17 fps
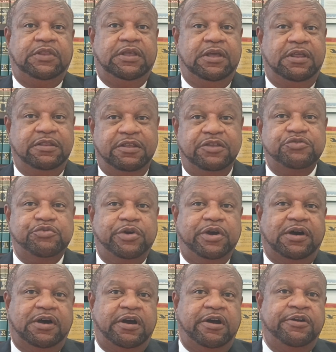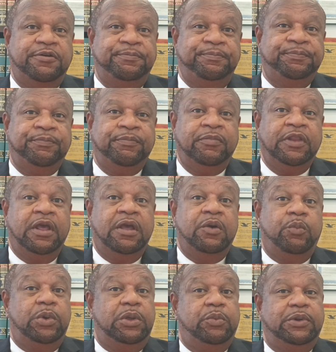In this regard,
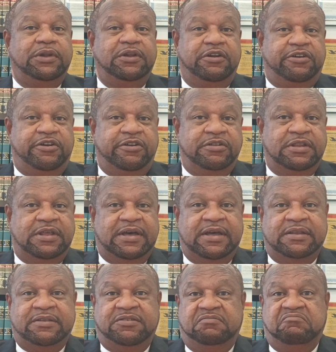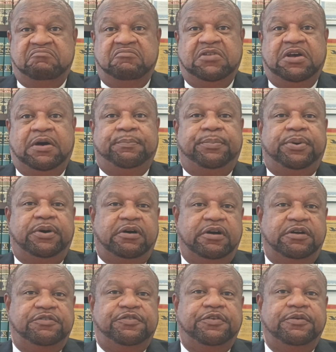we will learn that
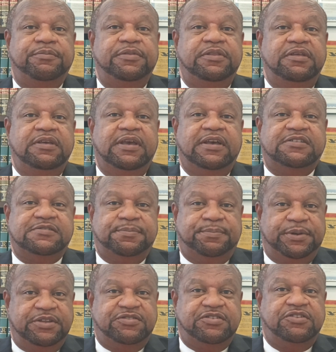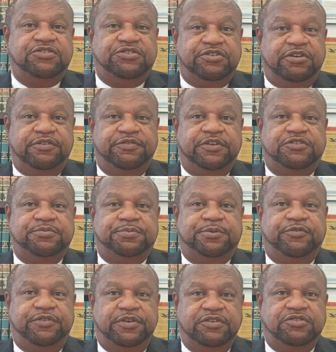apart from the explicit service
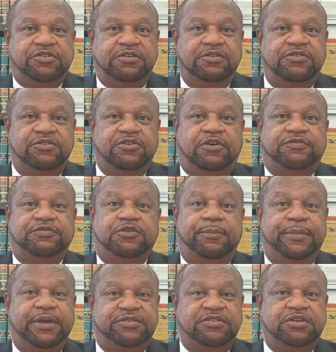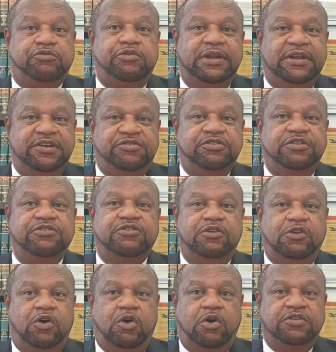provisions of Domestic Relations
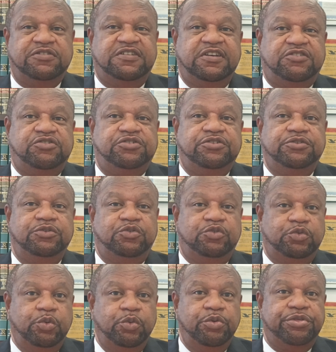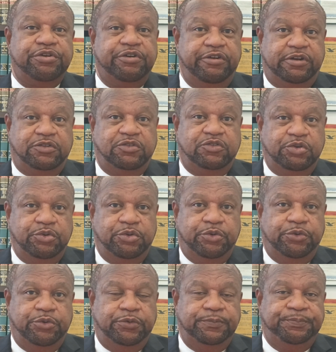Law Section
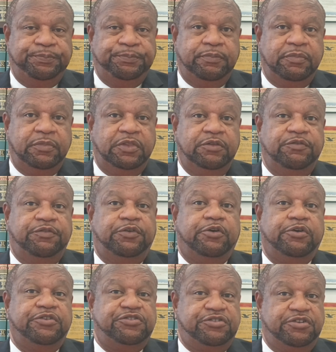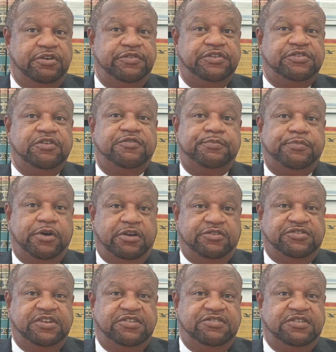232 for service of
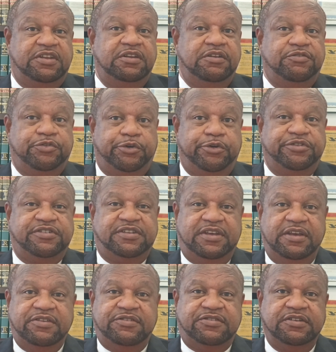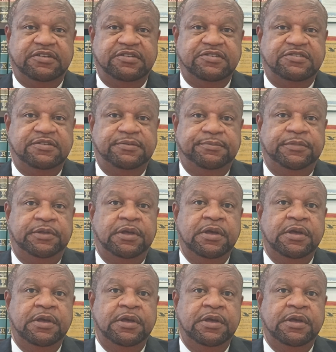process in divorce cases,